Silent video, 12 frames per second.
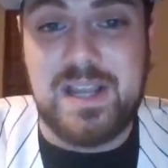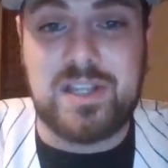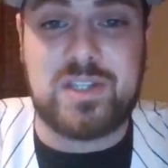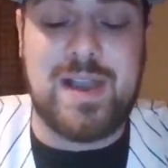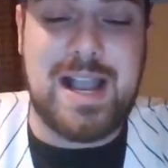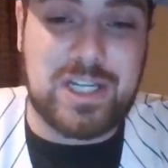
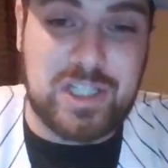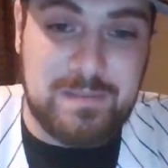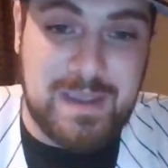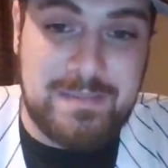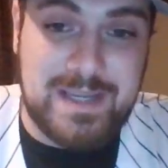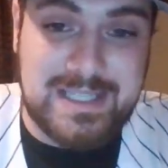So actually,
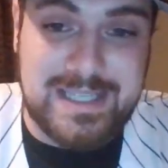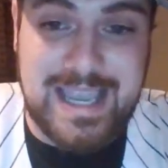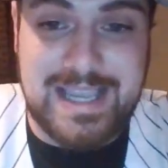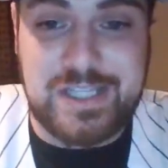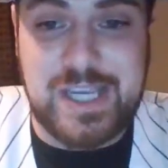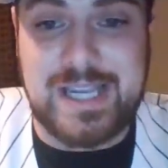maybe
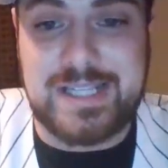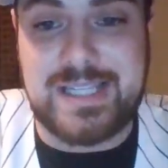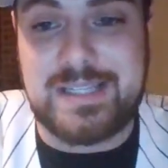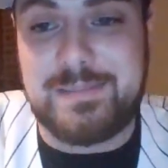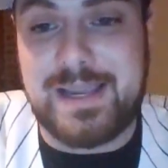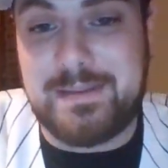Sanchez
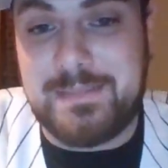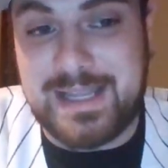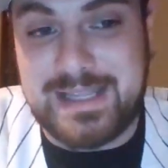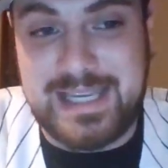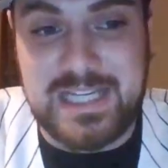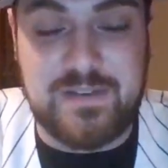is my
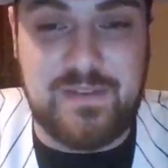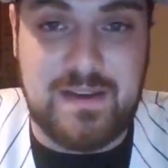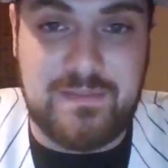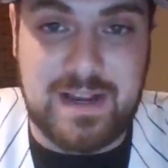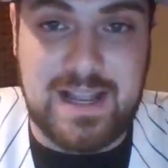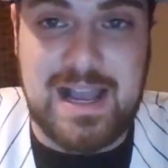least
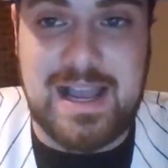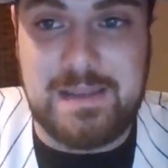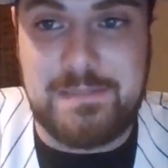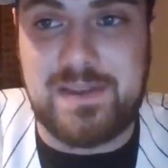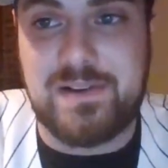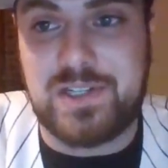favorite guy
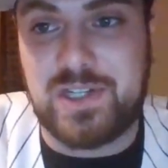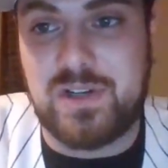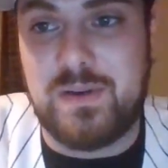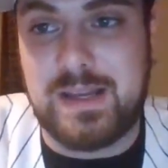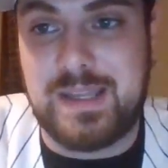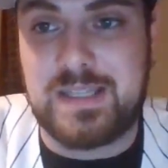because,
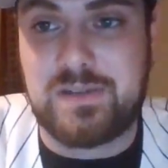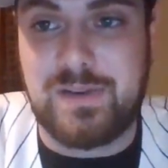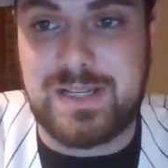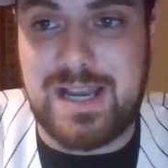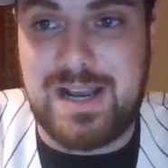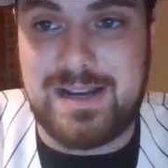at least
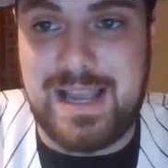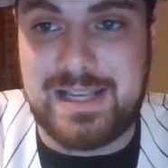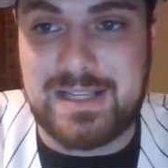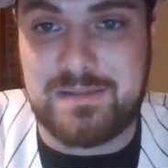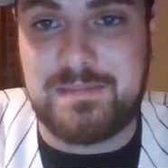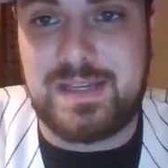Quintana
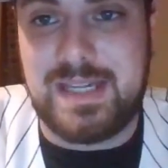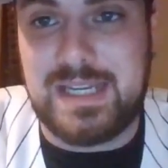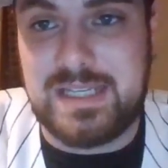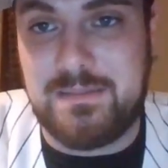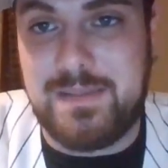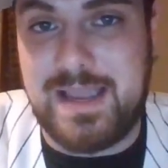has some
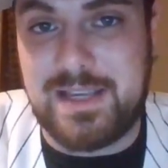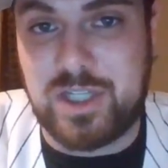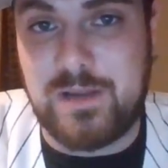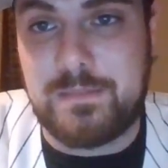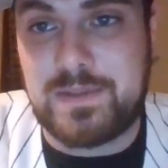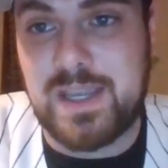decent
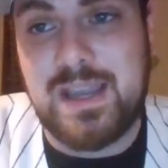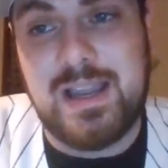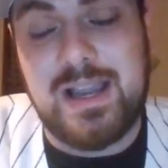matchups.